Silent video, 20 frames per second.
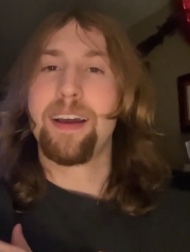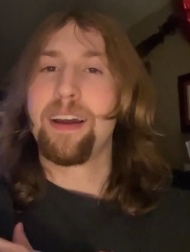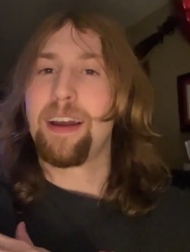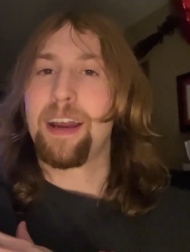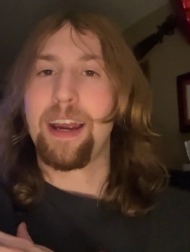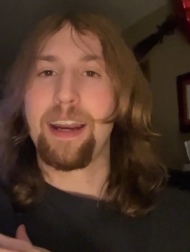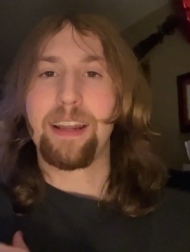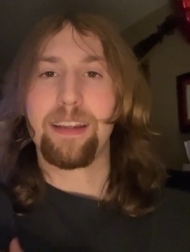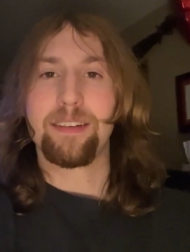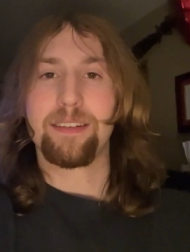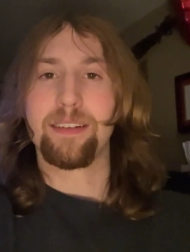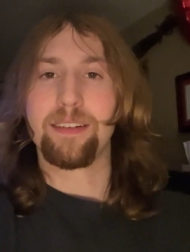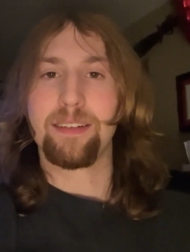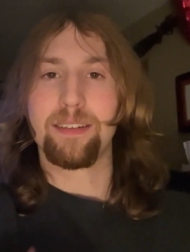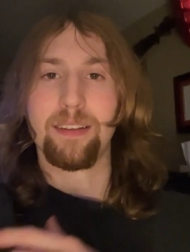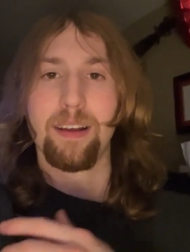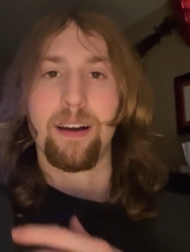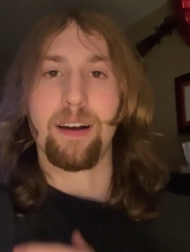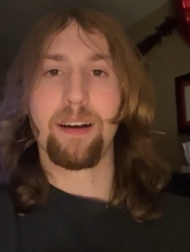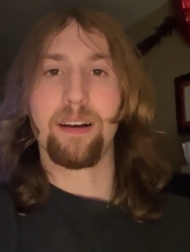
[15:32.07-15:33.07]
And it's
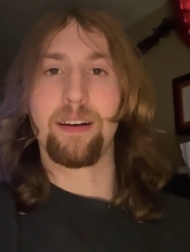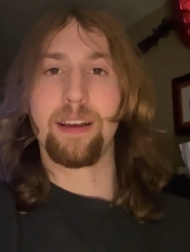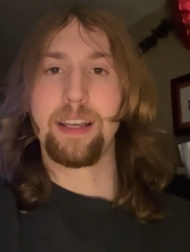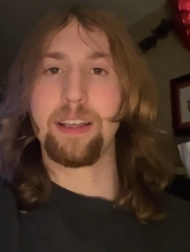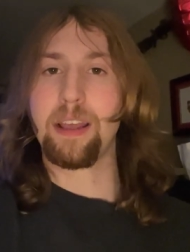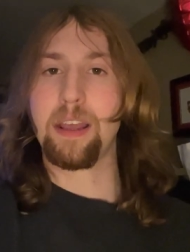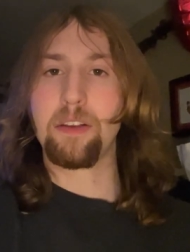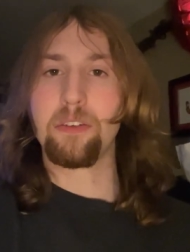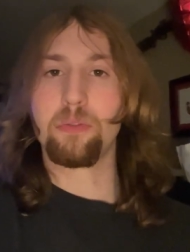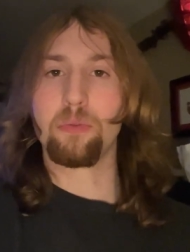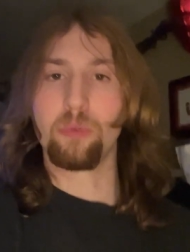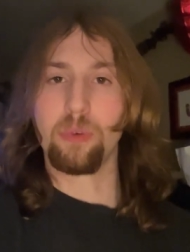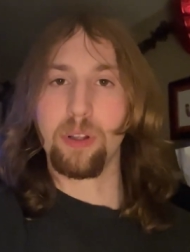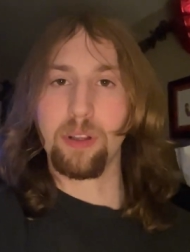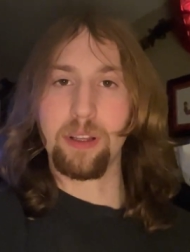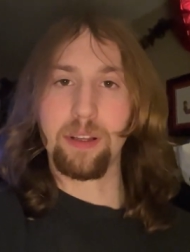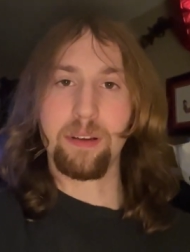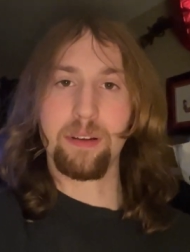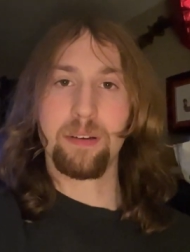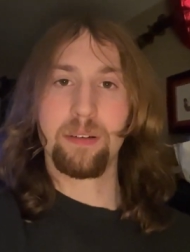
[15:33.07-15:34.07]
just, uh, it, it's
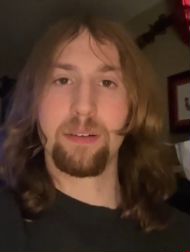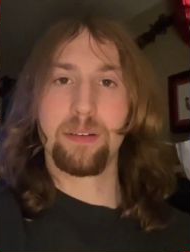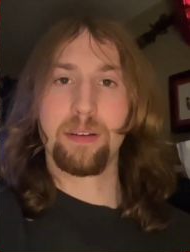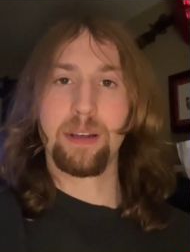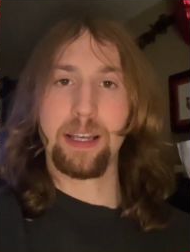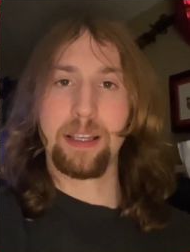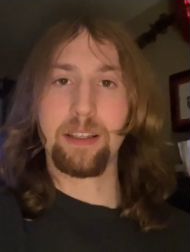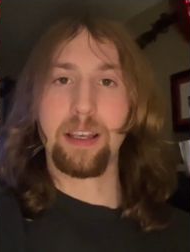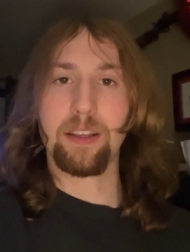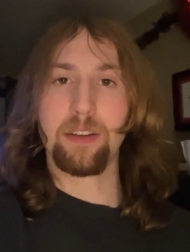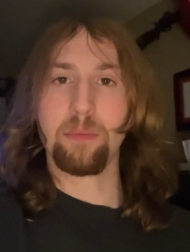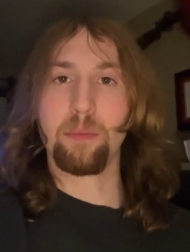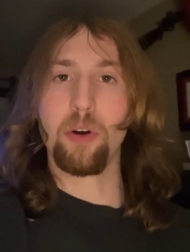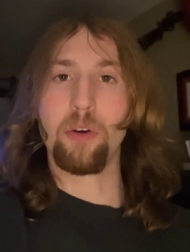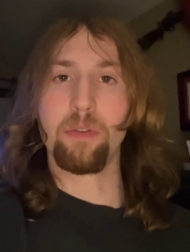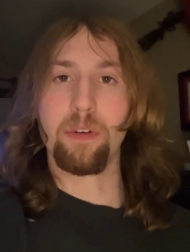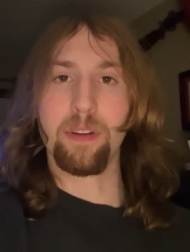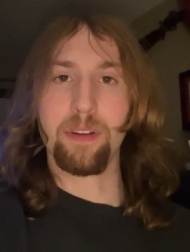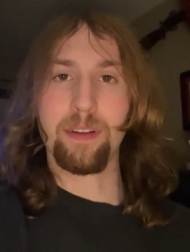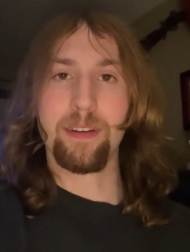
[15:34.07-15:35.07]
really, it, it's
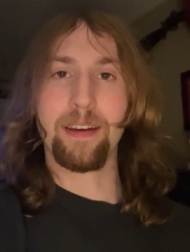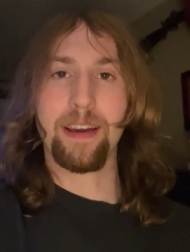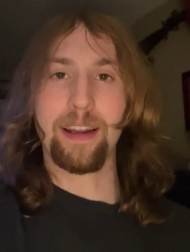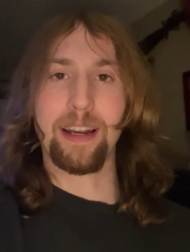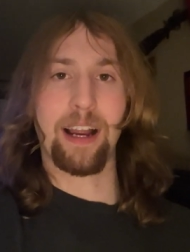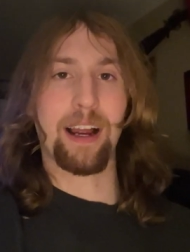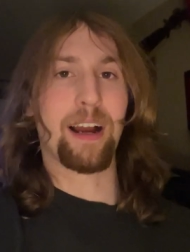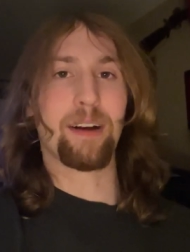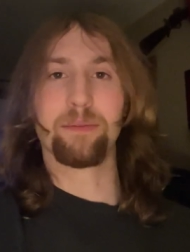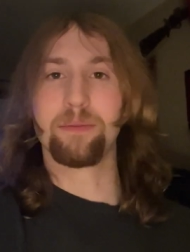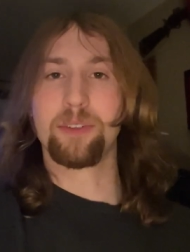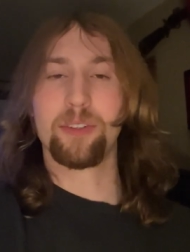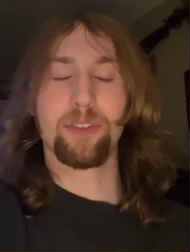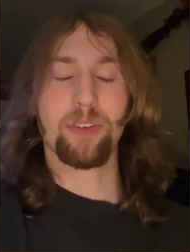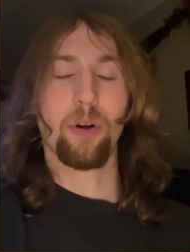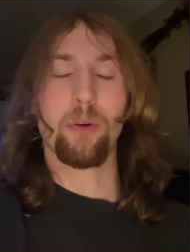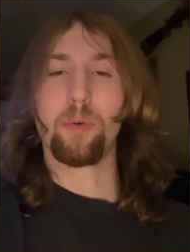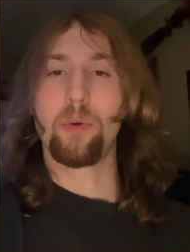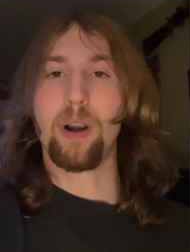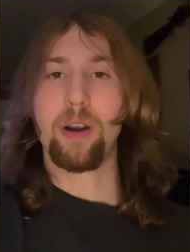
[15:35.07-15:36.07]
moving. And I'm
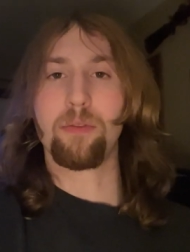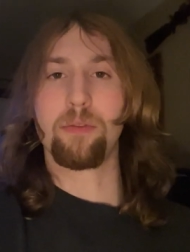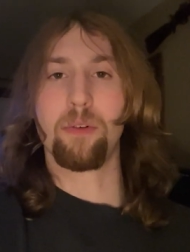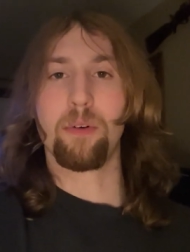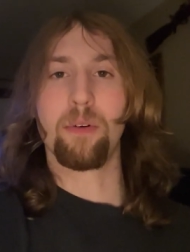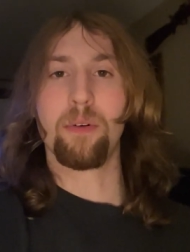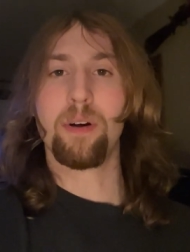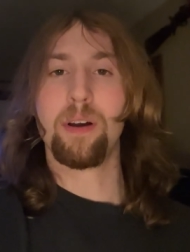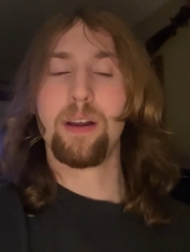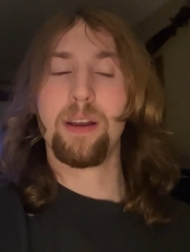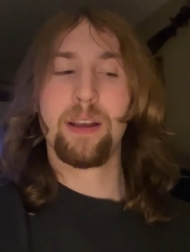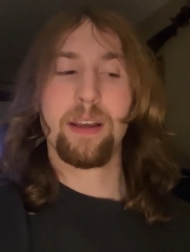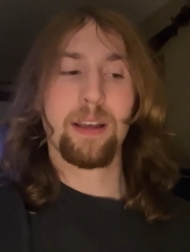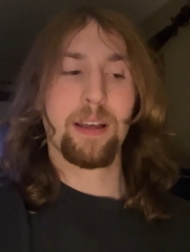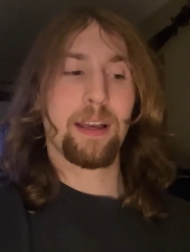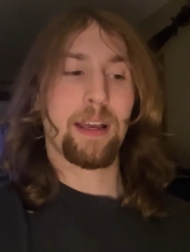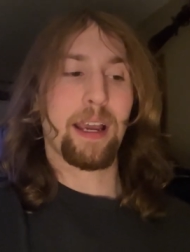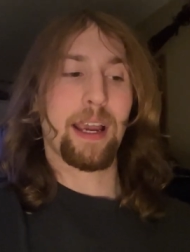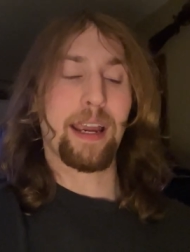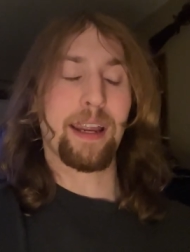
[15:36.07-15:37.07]
so grateful.
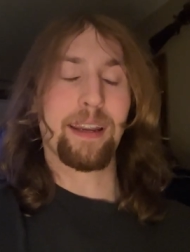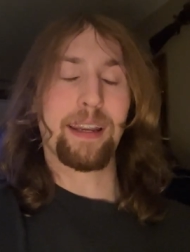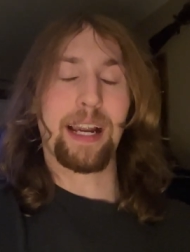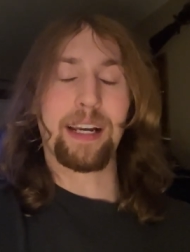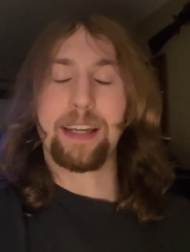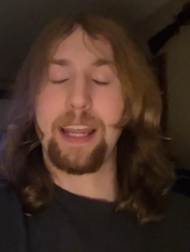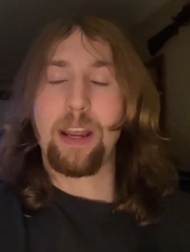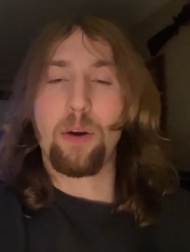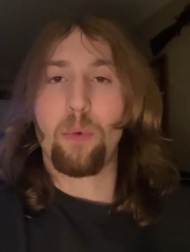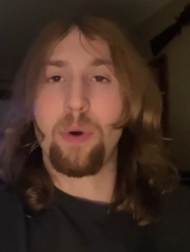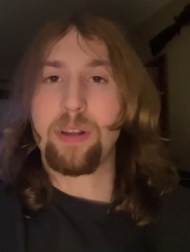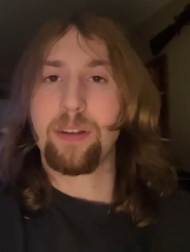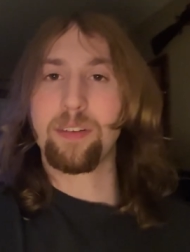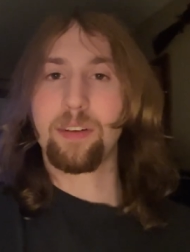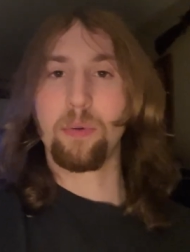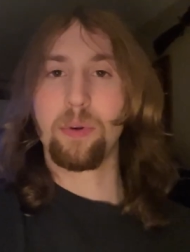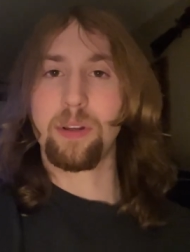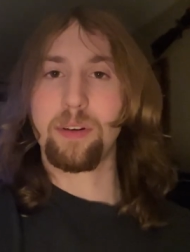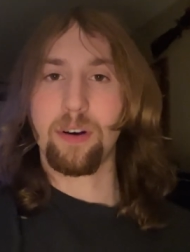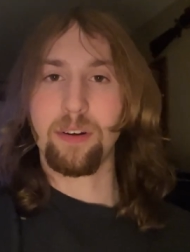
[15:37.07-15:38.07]
And I can't wait to see
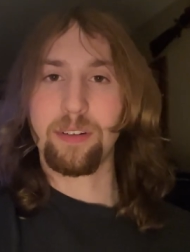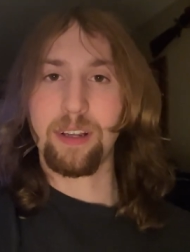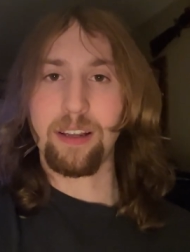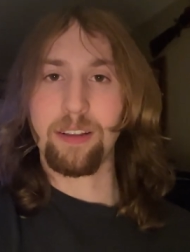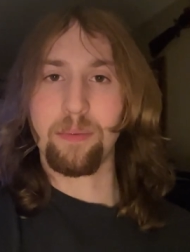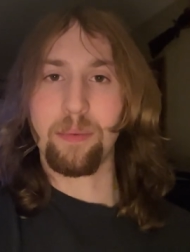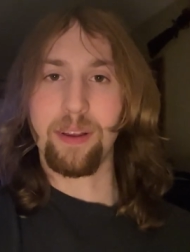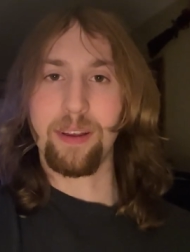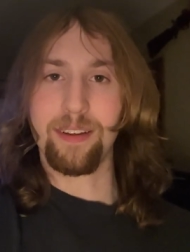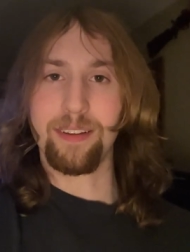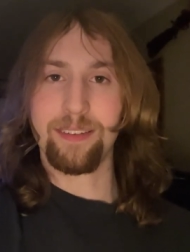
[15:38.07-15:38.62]
what it turns out to be